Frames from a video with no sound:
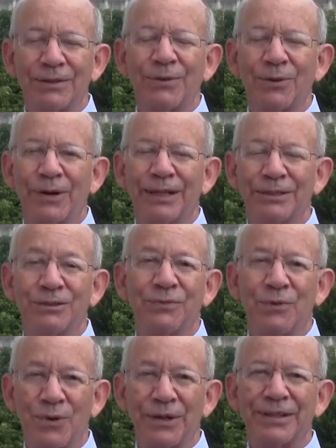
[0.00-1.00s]
Oregon's
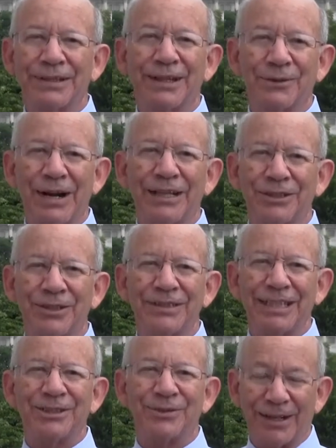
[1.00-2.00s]
4th Congressional
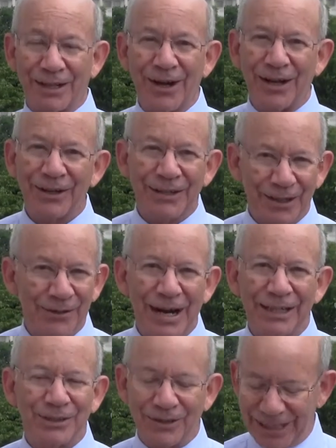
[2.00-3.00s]
District. Connor,
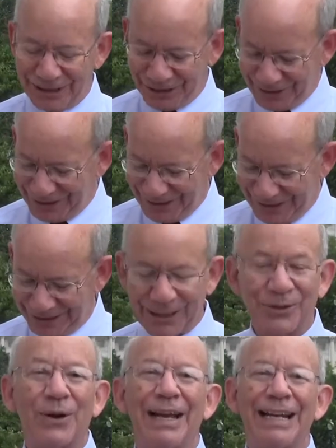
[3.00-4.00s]
congratulations. It's
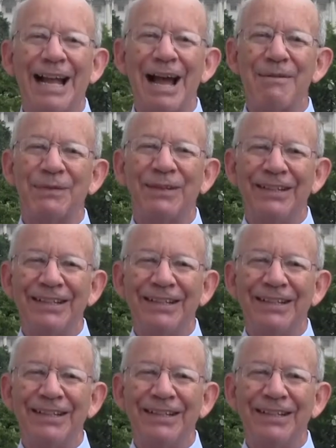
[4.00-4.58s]
a great app.